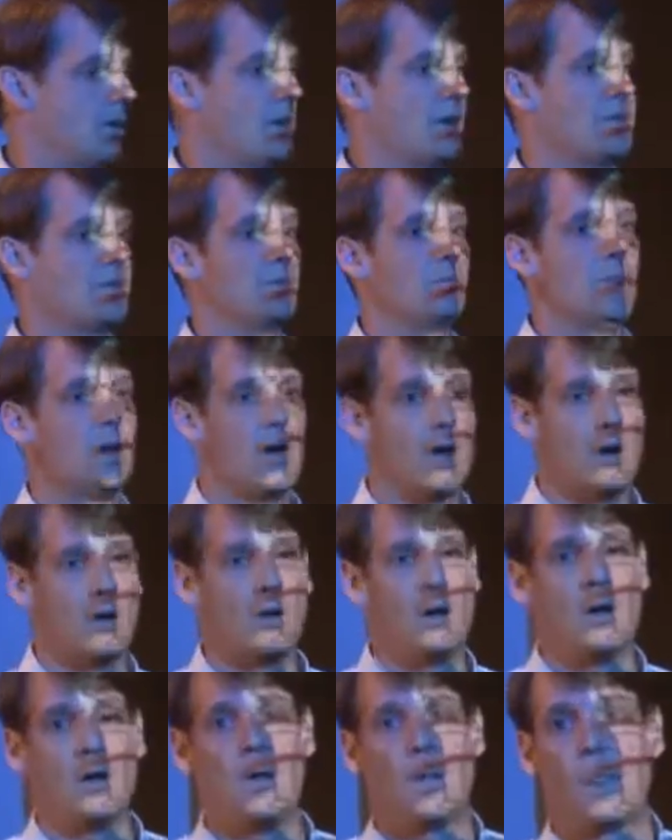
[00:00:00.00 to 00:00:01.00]
let them
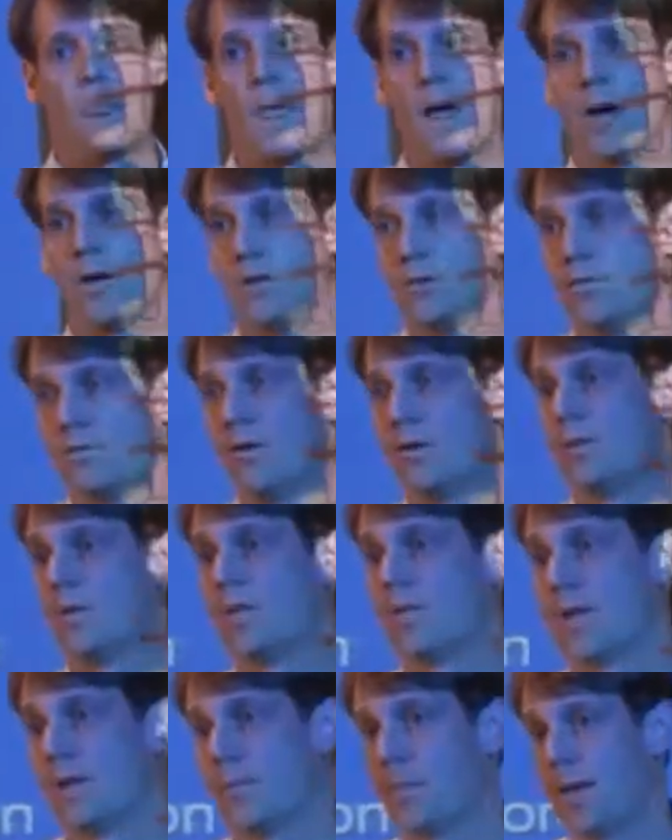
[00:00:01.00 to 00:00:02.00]
know how you feel
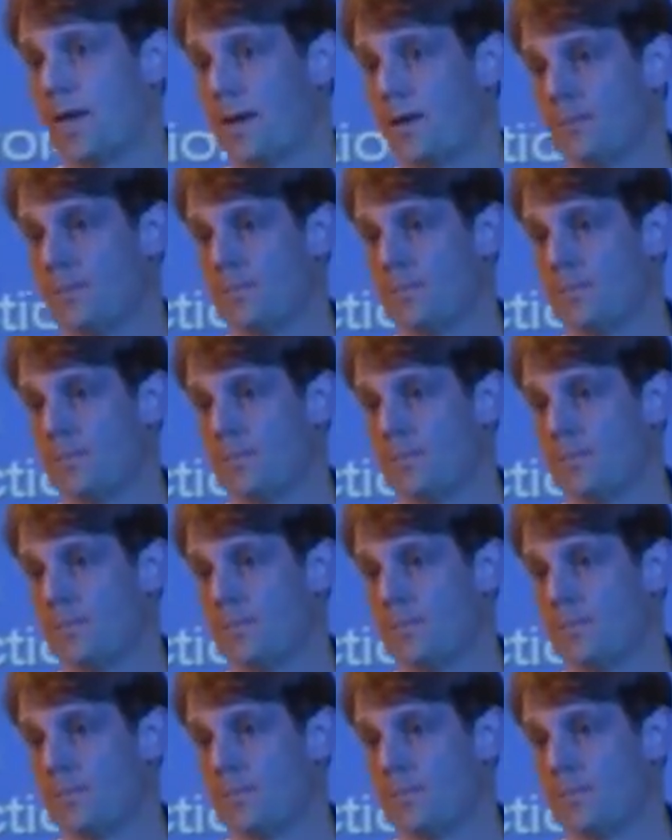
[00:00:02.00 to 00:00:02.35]
with that pain.